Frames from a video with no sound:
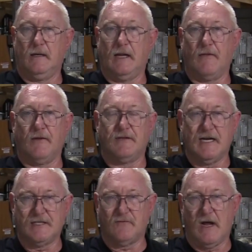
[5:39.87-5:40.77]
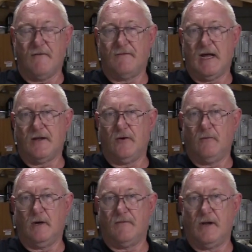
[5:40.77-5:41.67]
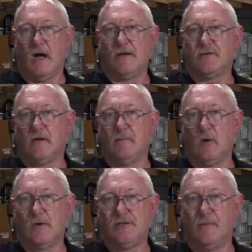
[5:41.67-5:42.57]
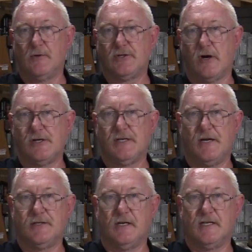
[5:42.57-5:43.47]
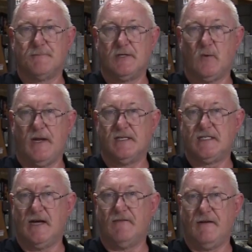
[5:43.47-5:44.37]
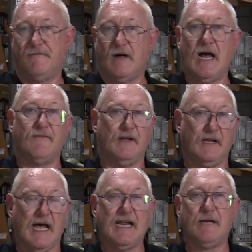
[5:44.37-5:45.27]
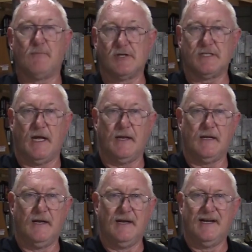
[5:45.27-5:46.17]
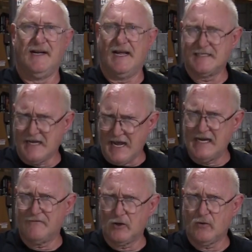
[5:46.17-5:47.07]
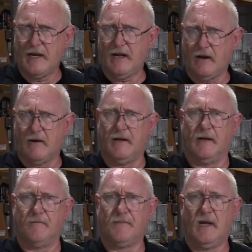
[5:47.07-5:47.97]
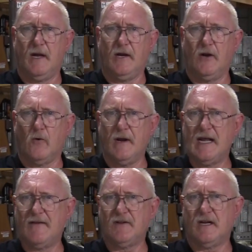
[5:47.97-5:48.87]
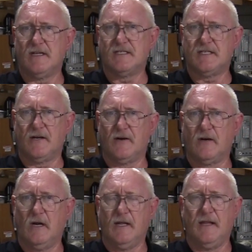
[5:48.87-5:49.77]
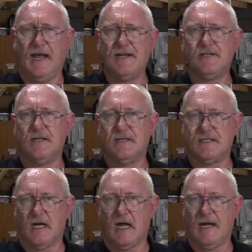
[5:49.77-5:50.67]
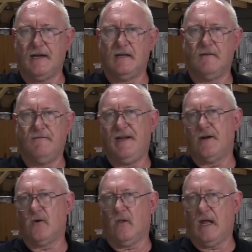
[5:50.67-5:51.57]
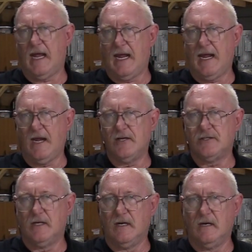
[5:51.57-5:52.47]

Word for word: Now, the test route value of a non-turbo or supercharged engine is between seventy-five and ninety percent. It's kind of a gray area. You're going to have to consider the engine design, vehicle age,